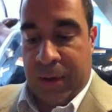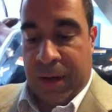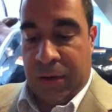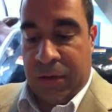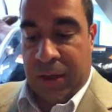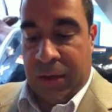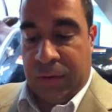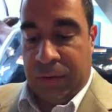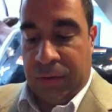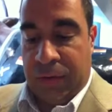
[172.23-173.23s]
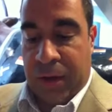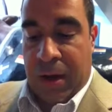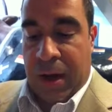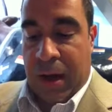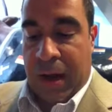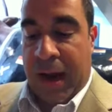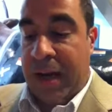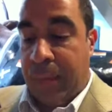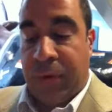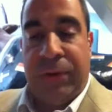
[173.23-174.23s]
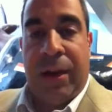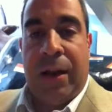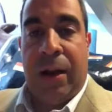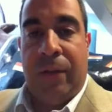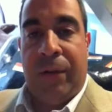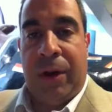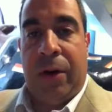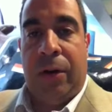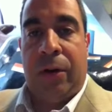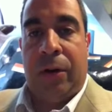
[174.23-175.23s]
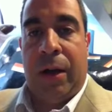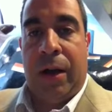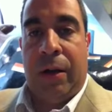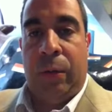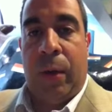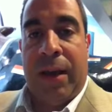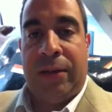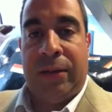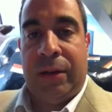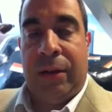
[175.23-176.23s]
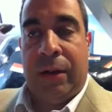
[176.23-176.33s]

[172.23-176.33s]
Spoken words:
energy users. 80% of their waste